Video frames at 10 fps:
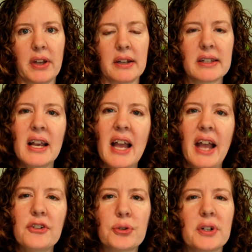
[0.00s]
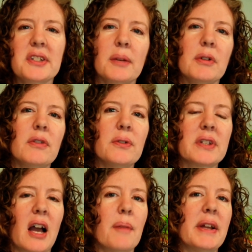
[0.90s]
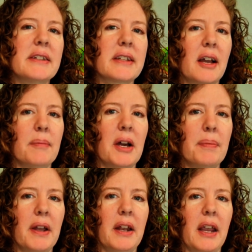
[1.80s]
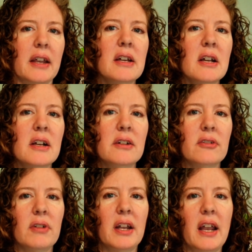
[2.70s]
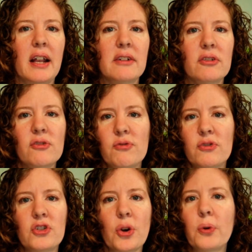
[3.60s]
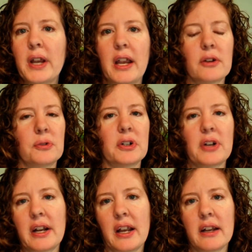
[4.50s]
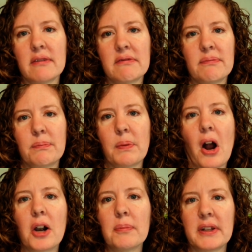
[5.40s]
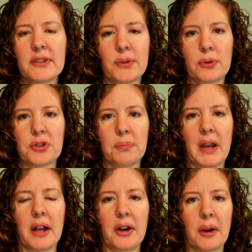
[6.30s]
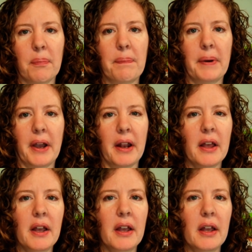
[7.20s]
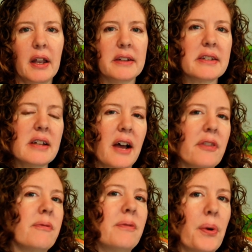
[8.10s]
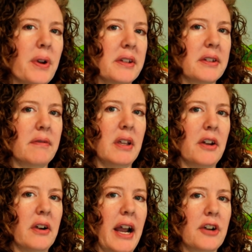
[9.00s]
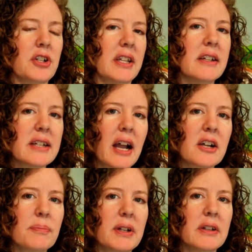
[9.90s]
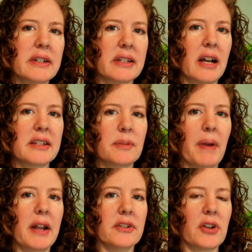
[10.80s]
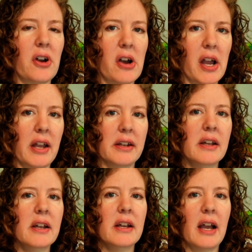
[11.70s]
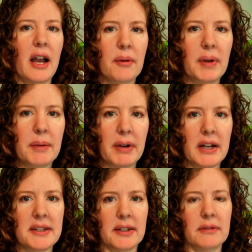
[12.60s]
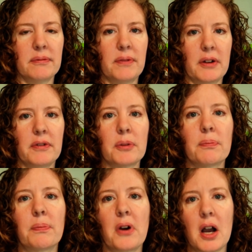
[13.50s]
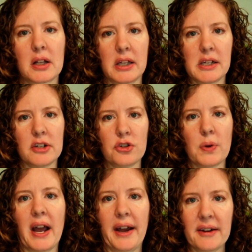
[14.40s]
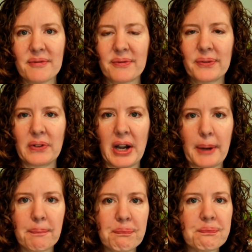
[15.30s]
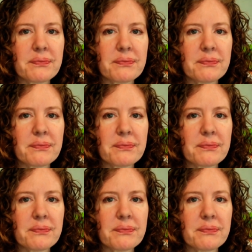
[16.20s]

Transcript: things? And sure, some of those comments come up in a joking or in a harmless social manner, but it's not the focus of the interaction. The entire meal is not spent on how many bites of your broccoli did you have, right?